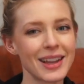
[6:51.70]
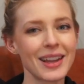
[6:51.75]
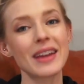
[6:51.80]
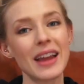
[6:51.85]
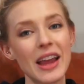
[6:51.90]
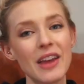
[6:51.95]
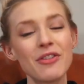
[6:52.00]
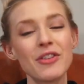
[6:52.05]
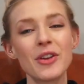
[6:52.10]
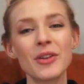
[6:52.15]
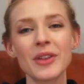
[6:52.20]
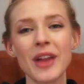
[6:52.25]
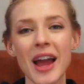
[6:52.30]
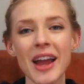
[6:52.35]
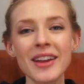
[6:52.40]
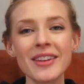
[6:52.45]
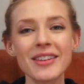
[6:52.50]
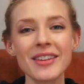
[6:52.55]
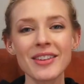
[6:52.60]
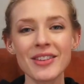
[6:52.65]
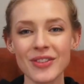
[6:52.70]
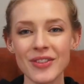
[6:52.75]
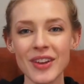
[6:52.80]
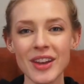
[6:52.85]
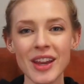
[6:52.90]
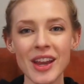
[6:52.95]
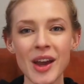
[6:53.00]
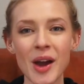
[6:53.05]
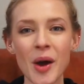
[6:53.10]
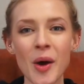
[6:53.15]
If you liked this
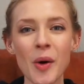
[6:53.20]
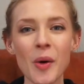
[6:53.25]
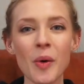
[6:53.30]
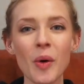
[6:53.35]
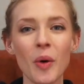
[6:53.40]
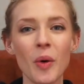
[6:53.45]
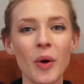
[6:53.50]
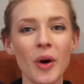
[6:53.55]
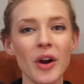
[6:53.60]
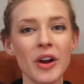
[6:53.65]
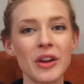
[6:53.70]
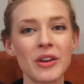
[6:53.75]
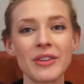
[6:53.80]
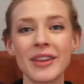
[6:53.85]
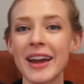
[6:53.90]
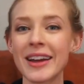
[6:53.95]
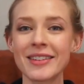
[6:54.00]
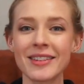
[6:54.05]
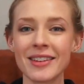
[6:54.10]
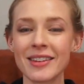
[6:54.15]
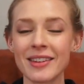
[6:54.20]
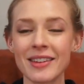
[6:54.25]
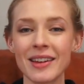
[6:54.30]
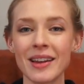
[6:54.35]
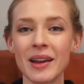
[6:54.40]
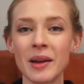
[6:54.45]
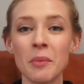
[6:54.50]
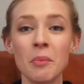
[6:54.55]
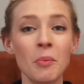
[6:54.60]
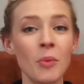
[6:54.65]
video or you'd like to
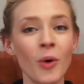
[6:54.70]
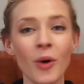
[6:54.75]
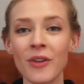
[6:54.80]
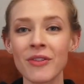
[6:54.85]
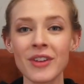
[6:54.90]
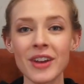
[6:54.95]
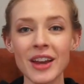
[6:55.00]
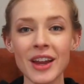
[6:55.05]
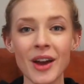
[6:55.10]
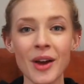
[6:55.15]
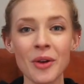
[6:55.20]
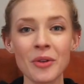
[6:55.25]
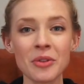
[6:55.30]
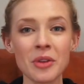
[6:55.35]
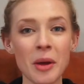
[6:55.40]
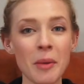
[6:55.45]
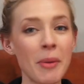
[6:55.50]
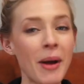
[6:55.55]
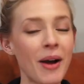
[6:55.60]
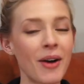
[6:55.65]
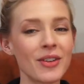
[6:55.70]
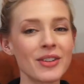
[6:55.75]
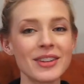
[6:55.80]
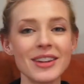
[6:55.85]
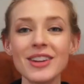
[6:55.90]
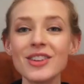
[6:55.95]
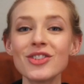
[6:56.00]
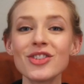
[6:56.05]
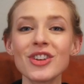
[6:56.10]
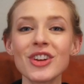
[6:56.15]
see more videos about
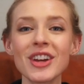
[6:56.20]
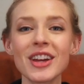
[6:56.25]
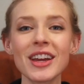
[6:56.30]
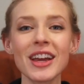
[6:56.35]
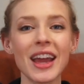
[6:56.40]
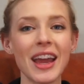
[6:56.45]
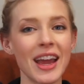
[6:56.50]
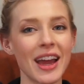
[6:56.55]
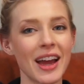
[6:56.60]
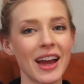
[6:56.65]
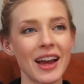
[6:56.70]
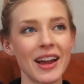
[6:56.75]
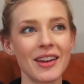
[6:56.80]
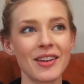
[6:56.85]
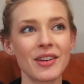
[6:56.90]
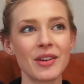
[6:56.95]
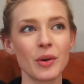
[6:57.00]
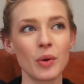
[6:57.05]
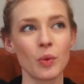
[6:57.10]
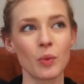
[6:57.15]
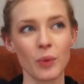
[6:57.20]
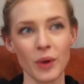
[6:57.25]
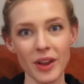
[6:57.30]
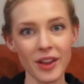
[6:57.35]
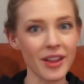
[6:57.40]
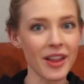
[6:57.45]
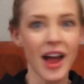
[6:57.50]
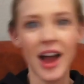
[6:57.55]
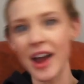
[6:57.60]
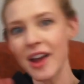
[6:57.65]
teaching and
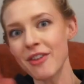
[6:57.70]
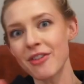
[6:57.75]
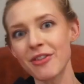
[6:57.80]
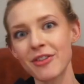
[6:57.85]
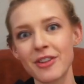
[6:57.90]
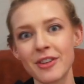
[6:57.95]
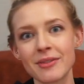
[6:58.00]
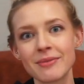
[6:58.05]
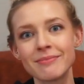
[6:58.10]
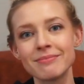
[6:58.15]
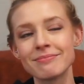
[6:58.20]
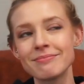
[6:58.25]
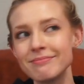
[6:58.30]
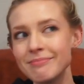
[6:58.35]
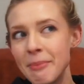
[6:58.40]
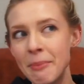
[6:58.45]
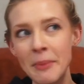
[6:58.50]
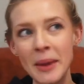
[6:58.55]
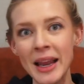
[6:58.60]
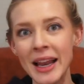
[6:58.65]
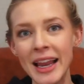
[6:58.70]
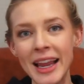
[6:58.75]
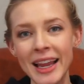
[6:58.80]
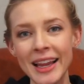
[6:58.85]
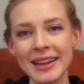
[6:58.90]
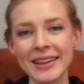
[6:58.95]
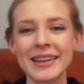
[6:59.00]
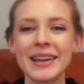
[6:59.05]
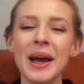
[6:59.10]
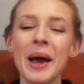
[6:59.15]
real life
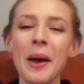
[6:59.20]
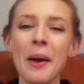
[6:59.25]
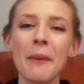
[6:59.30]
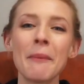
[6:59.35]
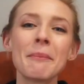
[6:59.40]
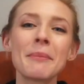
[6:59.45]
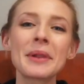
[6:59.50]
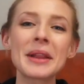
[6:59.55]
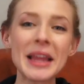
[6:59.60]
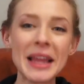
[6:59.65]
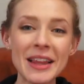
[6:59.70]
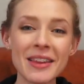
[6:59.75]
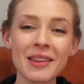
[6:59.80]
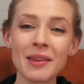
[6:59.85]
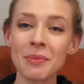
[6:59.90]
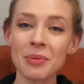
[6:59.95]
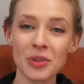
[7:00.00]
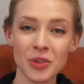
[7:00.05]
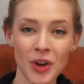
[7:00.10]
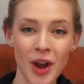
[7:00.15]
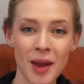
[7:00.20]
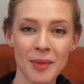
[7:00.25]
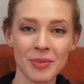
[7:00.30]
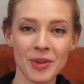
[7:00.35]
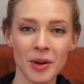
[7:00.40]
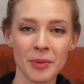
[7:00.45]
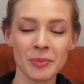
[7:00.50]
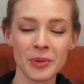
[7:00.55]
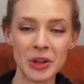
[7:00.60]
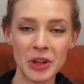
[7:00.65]
meeting, please subscribe
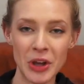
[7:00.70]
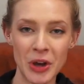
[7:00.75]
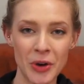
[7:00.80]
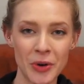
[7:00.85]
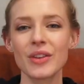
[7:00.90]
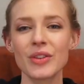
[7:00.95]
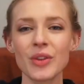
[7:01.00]
down below.